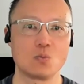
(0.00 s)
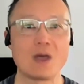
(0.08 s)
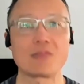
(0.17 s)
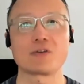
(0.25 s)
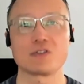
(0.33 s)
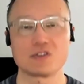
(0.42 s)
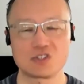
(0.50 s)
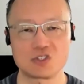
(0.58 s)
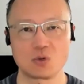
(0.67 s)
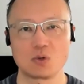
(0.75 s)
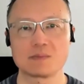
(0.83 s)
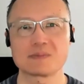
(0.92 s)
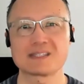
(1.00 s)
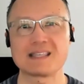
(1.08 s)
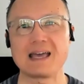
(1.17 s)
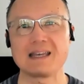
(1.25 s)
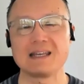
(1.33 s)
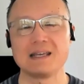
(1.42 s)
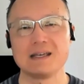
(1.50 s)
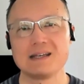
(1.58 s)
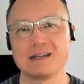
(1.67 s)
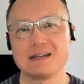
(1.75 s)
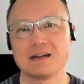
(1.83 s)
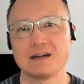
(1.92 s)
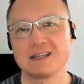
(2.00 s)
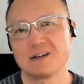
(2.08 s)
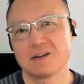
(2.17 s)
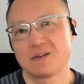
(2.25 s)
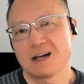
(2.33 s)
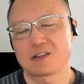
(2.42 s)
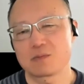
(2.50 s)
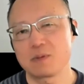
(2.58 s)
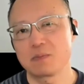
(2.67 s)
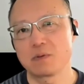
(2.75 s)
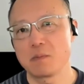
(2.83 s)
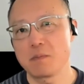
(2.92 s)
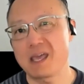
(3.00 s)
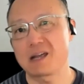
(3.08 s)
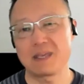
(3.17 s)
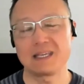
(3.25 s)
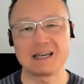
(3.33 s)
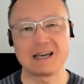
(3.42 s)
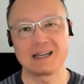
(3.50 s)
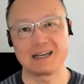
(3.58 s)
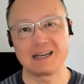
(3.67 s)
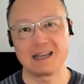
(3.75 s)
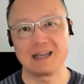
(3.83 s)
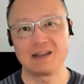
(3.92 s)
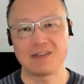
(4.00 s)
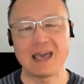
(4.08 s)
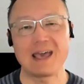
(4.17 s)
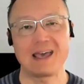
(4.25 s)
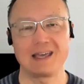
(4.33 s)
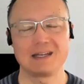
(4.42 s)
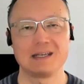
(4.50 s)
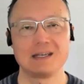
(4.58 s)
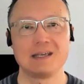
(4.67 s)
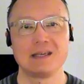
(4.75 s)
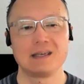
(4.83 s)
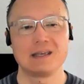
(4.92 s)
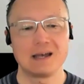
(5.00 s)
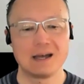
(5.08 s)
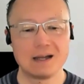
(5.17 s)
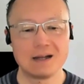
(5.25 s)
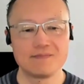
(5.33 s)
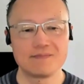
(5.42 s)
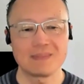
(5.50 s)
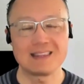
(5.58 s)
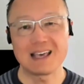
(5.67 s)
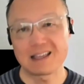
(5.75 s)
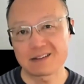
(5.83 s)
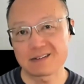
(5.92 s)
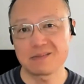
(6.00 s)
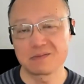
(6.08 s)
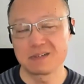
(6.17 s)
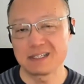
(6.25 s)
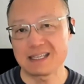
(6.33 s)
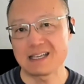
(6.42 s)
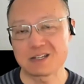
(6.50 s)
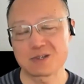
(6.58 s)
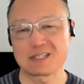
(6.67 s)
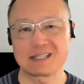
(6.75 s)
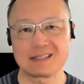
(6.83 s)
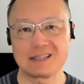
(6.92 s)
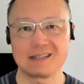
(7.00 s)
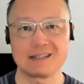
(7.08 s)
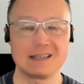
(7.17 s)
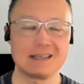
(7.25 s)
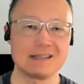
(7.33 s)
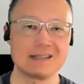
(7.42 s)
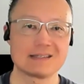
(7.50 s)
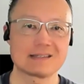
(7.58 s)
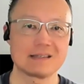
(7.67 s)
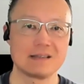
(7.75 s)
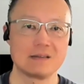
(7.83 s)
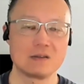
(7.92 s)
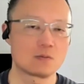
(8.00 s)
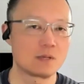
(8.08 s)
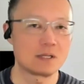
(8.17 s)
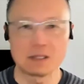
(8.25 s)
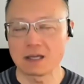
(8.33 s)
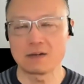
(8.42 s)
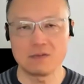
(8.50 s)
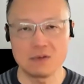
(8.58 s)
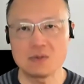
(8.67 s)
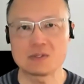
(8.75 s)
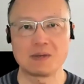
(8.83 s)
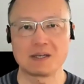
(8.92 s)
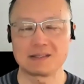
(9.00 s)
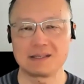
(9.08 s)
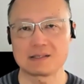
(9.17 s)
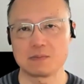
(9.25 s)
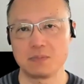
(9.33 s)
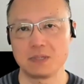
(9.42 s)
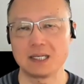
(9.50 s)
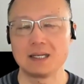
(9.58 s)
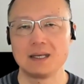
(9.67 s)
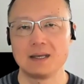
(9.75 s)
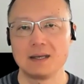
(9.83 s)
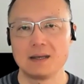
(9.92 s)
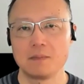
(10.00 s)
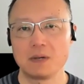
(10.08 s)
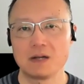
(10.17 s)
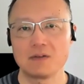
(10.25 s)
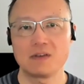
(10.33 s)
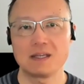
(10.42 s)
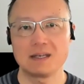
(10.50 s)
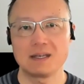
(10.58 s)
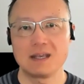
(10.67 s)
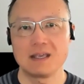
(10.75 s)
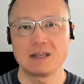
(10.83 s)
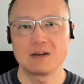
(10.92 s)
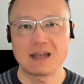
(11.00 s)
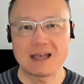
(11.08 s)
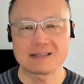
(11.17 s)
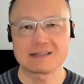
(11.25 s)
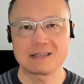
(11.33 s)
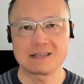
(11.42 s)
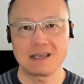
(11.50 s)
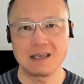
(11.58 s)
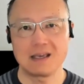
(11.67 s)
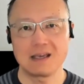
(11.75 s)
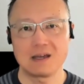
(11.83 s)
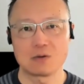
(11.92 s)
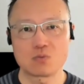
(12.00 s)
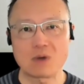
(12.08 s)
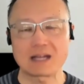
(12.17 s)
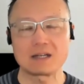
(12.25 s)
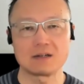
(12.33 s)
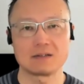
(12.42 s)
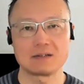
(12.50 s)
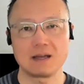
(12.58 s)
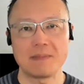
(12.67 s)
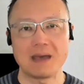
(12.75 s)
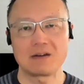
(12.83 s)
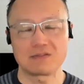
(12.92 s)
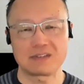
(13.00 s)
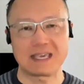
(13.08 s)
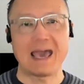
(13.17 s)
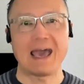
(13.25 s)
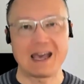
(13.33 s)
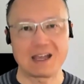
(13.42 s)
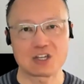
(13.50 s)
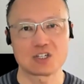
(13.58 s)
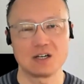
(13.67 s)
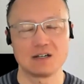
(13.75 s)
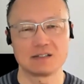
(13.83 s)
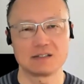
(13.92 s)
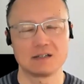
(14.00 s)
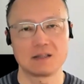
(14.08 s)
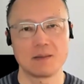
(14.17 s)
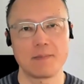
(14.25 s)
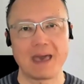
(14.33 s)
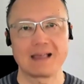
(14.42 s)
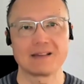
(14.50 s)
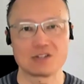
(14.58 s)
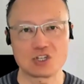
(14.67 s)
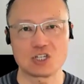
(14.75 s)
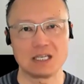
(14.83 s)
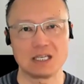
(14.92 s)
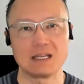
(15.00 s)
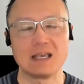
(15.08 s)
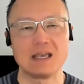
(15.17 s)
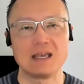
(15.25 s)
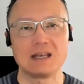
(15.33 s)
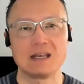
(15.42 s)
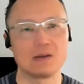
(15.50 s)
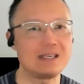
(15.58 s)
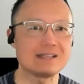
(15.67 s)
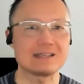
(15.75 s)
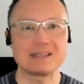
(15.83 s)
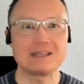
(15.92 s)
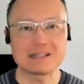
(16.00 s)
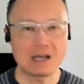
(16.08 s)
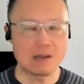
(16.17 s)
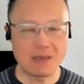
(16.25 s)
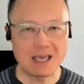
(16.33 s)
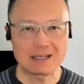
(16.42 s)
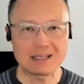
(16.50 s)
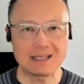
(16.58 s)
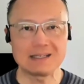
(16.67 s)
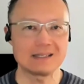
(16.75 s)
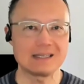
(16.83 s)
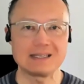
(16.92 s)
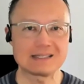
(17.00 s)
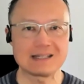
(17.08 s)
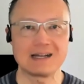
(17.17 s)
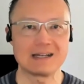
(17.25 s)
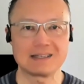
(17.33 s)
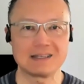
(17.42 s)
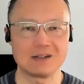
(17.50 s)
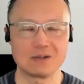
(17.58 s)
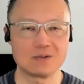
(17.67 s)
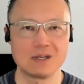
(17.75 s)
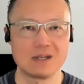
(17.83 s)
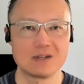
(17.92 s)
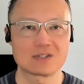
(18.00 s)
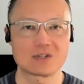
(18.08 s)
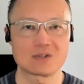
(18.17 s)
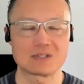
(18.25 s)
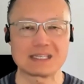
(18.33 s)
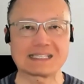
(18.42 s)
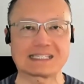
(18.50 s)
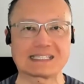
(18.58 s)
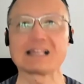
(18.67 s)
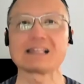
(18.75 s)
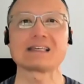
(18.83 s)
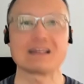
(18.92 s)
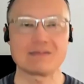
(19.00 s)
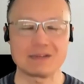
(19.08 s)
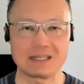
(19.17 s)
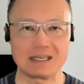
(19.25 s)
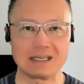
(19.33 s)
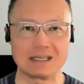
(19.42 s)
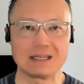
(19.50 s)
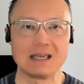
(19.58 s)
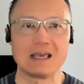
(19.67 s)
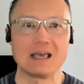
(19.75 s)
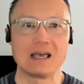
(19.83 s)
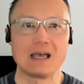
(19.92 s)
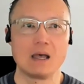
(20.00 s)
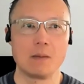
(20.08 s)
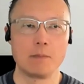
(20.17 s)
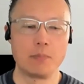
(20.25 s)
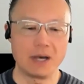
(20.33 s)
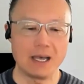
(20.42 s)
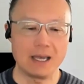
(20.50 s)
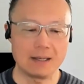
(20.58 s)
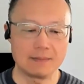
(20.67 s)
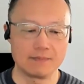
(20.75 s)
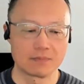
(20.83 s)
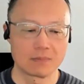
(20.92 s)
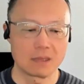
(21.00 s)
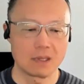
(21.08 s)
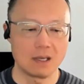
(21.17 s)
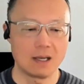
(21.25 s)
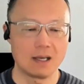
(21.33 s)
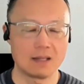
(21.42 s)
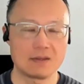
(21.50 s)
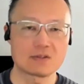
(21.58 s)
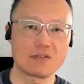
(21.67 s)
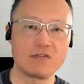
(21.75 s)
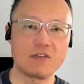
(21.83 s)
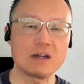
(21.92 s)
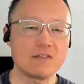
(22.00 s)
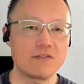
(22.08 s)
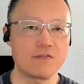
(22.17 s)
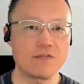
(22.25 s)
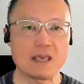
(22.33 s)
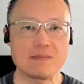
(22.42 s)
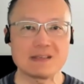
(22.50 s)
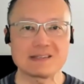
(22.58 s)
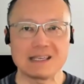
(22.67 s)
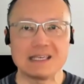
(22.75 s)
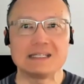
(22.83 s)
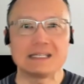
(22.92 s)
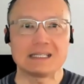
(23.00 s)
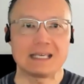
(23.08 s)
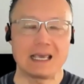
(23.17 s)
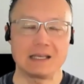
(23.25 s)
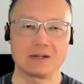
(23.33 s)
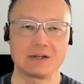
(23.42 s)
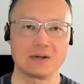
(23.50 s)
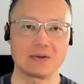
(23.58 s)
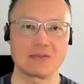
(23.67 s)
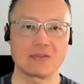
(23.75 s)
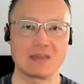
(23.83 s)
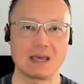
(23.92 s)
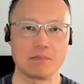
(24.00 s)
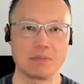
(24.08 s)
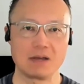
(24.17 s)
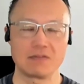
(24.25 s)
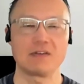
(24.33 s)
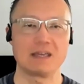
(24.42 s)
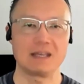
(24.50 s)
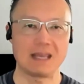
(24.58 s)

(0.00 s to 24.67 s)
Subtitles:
weather the storms that, other people may or may not have had. The other really interesting thing is there's been a lot of news about this, but Buffett, has a record amount of cash on the balance sheet. Now he's not panicking. He's not, certainly selling everything, but there's a very famous indicator that Buffett